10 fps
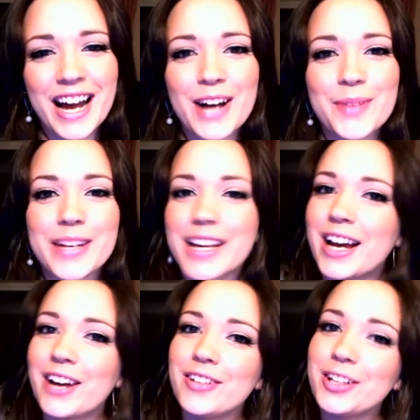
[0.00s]
Um, but
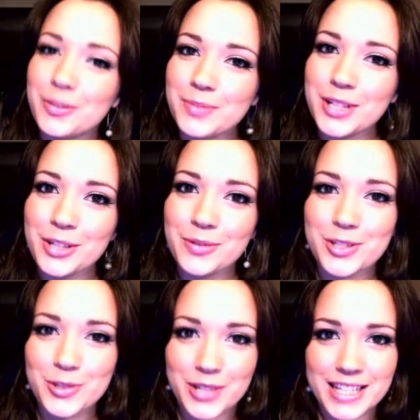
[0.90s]
yeah, I really hope that you
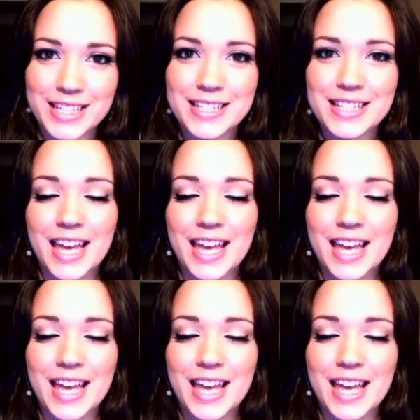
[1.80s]
enjoy this